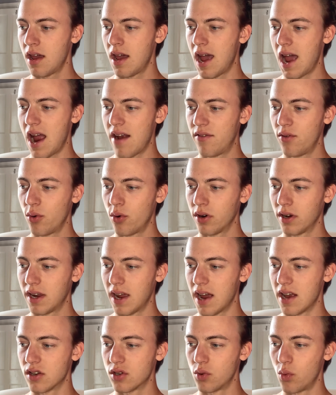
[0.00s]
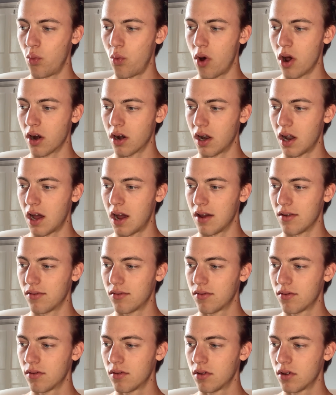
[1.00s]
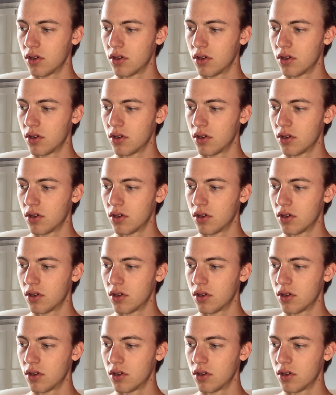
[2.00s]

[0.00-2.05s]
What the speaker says: Everyone gets one life.